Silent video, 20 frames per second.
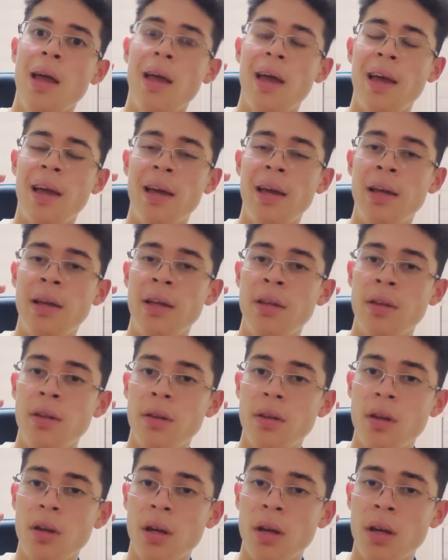and
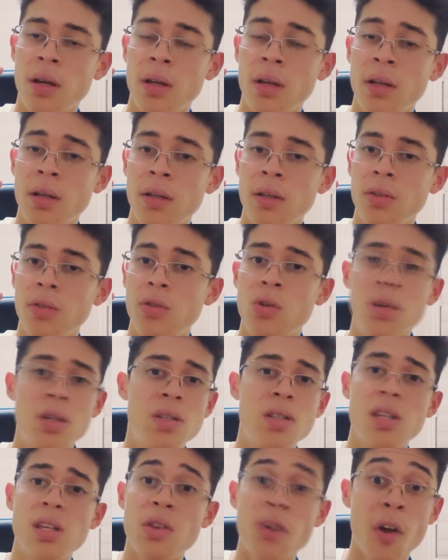you can
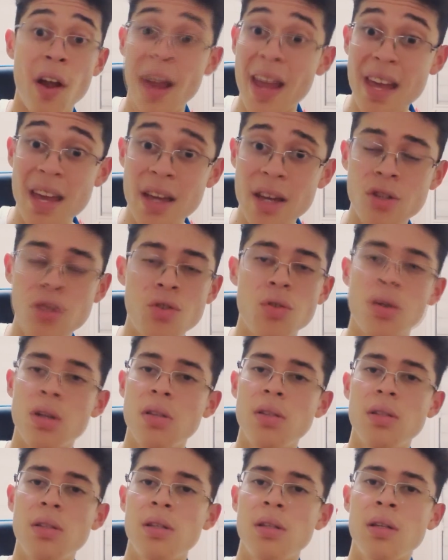see their age, you
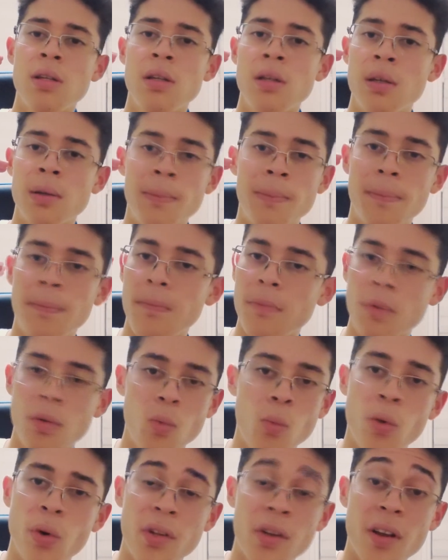can see
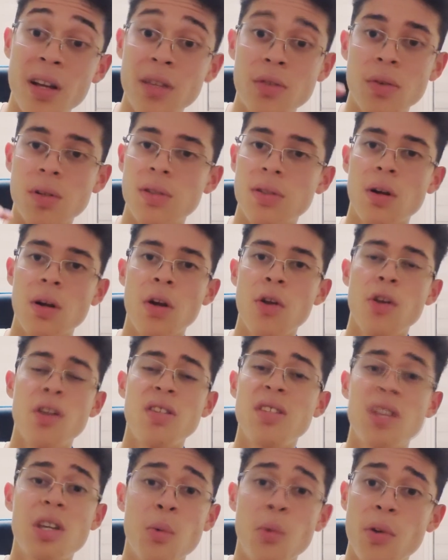what their interests are, you can
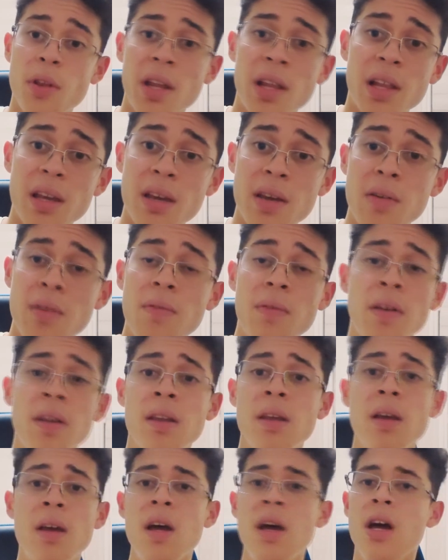see where they live,
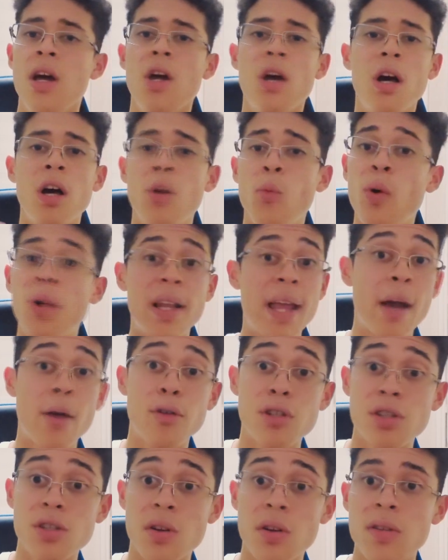and what
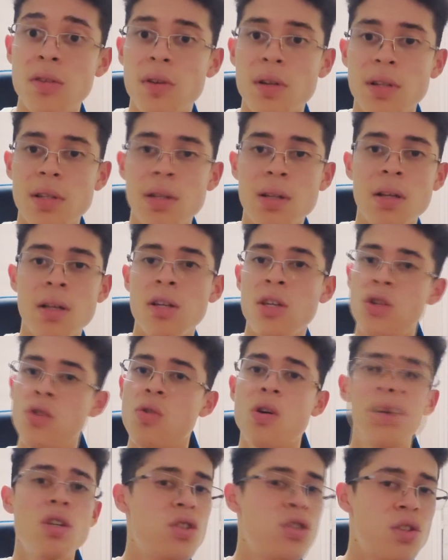languages they're interested in, and
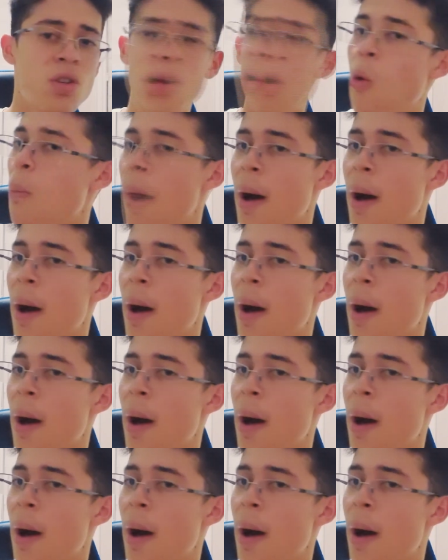you can just go